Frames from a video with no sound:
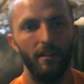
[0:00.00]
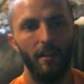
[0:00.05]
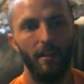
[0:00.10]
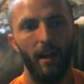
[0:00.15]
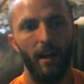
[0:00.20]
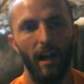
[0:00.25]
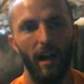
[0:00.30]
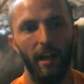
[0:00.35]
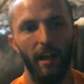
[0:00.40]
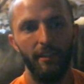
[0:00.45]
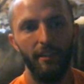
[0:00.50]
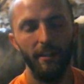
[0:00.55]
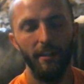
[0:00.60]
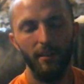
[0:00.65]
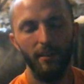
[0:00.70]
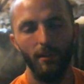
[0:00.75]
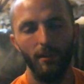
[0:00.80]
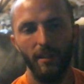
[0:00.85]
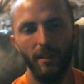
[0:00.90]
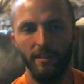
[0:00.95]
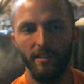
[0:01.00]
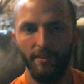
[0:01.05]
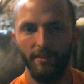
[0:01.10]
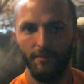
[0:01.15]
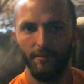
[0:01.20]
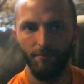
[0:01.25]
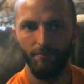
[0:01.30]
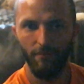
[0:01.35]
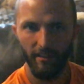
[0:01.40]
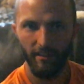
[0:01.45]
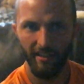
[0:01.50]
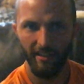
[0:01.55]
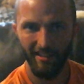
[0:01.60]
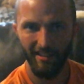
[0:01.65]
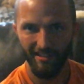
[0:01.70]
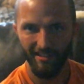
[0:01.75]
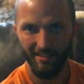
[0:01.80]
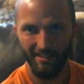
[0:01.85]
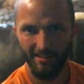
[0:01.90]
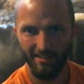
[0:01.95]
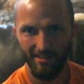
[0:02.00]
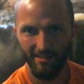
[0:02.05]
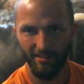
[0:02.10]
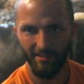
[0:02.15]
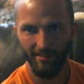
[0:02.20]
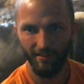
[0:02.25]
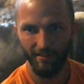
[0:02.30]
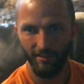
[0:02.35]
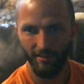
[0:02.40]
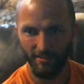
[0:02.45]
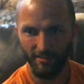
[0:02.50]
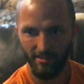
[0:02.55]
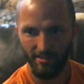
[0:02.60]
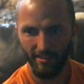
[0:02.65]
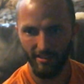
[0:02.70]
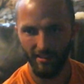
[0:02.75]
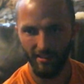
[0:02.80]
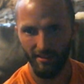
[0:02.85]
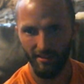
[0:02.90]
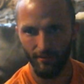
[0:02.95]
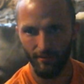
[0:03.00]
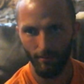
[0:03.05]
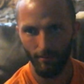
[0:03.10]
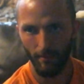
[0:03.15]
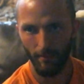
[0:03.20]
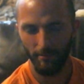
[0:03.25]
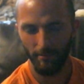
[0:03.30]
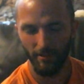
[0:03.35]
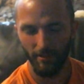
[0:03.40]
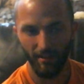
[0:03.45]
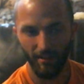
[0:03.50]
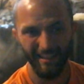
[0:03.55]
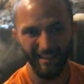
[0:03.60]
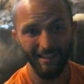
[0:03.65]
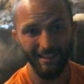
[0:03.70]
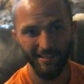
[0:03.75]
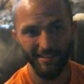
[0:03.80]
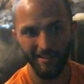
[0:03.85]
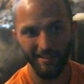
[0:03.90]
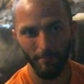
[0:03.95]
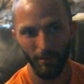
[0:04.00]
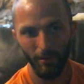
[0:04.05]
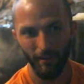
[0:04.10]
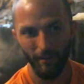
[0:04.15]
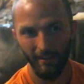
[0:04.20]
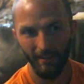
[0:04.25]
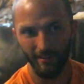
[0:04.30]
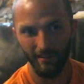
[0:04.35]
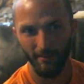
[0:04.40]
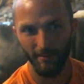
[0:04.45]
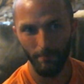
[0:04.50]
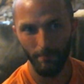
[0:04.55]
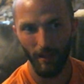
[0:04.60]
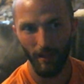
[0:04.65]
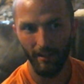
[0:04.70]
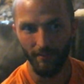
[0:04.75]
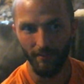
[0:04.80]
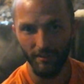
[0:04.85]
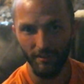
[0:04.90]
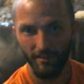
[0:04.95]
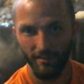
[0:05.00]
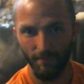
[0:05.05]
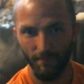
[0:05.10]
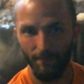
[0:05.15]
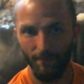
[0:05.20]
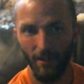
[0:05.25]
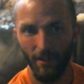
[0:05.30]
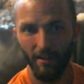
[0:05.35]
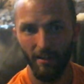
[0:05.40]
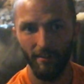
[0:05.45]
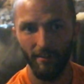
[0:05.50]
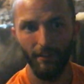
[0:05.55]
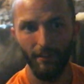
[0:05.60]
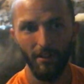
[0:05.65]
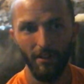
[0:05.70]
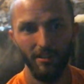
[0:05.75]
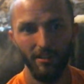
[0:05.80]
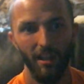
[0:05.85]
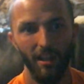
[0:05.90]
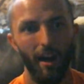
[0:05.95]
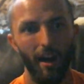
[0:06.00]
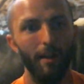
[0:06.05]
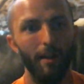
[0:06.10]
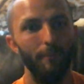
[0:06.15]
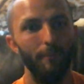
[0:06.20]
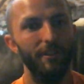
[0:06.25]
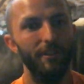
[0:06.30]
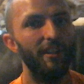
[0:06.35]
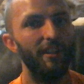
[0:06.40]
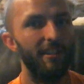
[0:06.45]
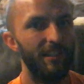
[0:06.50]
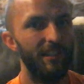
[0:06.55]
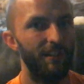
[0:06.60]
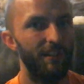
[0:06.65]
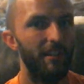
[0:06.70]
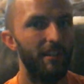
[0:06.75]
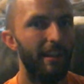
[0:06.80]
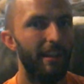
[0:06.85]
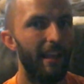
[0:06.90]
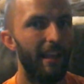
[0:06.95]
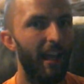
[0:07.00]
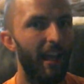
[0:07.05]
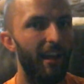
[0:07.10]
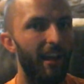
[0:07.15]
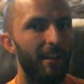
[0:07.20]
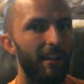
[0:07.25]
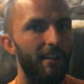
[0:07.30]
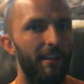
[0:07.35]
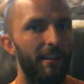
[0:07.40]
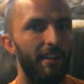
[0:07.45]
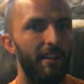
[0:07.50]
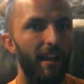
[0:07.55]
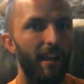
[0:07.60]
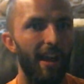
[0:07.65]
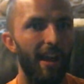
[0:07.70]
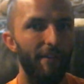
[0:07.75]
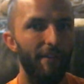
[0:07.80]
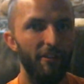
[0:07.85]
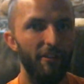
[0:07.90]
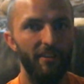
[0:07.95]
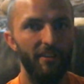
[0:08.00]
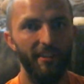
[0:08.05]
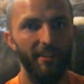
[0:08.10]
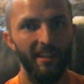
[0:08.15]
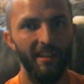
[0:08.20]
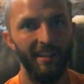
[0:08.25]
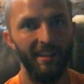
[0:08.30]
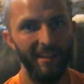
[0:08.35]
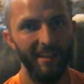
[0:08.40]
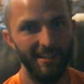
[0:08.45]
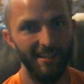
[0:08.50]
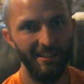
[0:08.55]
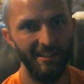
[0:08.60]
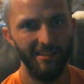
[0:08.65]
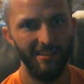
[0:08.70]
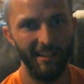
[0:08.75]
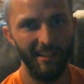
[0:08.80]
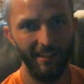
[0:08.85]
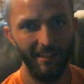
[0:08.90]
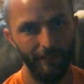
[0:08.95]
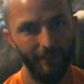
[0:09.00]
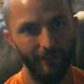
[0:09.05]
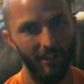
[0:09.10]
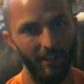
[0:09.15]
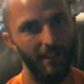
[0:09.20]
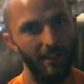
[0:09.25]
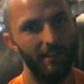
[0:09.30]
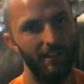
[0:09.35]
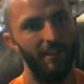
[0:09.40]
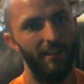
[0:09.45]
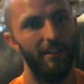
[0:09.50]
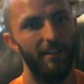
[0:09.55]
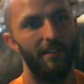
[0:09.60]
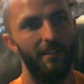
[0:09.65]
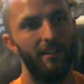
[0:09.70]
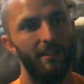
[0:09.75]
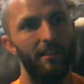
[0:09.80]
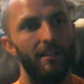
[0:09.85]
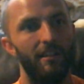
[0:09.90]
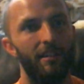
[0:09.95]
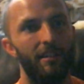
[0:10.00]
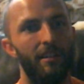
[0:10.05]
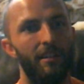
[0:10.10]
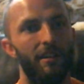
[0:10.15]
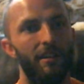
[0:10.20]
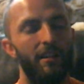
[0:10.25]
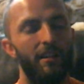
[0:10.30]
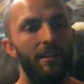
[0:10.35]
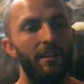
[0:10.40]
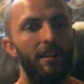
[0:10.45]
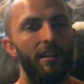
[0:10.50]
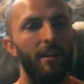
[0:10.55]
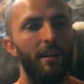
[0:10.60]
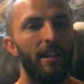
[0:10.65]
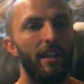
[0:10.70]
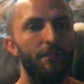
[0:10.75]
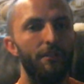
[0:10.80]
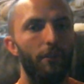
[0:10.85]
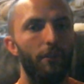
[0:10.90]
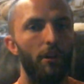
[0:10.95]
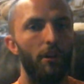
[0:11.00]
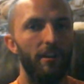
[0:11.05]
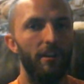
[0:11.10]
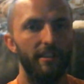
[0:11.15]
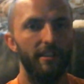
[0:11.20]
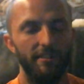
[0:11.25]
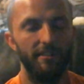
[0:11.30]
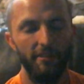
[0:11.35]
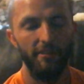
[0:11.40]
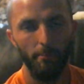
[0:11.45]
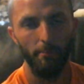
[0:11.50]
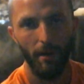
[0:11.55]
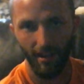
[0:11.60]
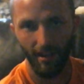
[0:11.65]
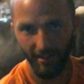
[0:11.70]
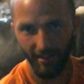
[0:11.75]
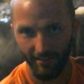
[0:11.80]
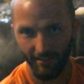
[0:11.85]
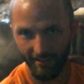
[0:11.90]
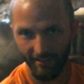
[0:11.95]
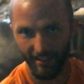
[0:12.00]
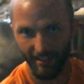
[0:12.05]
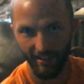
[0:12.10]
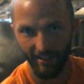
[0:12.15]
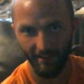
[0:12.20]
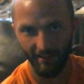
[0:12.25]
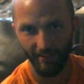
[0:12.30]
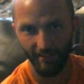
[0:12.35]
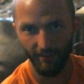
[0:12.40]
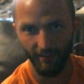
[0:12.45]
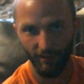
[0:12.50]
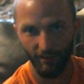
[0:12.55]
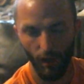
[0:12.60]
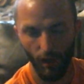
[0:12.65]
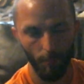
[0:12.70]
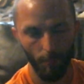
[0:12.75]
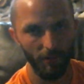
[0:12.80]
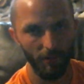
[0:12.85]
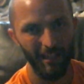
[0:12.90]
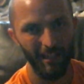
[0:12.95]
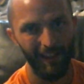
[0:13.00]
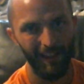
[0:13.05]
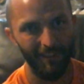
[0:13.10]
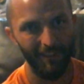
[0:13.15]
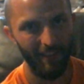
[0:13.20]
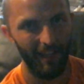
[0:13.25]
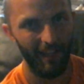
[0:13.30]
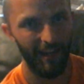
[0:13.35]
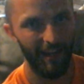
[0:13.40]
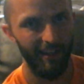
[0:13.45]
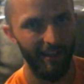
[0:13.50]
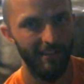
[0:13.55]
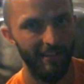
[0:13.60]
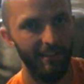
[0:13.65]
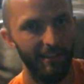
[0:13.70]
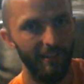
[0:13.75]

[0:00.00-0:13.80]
I think it's very easy to see, or maybe not easy, but it's fairly obvious that everything is infinite as far as the mind can comprehend that idea.